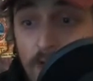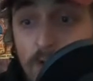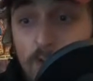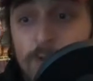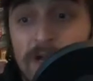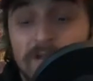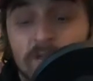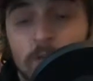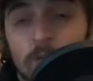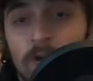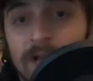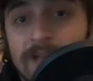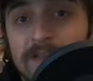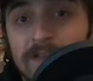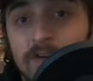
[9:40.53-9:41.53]
We had to work
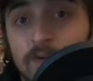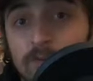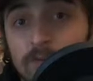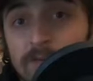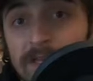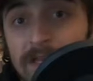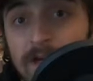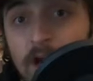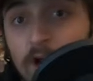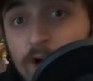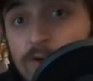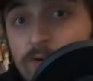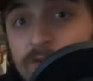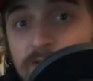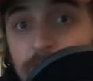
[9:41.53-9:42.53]
as a group to get
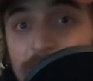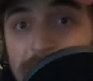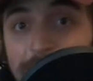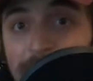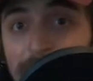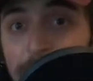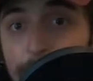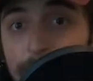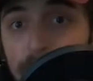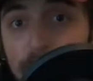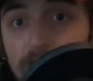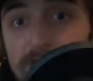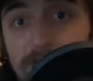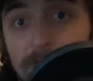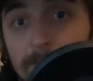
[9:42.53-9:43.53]
120-pound
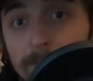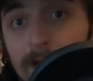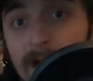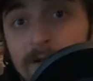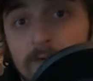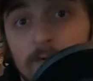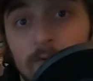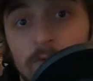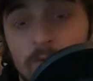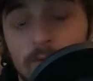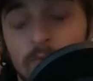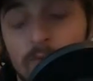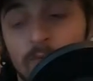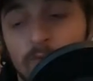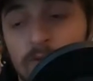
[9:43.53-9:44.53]
boats a mile through
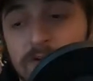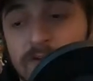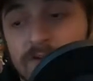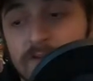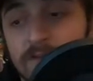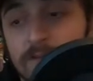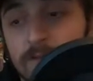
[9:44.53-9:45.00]
the woods.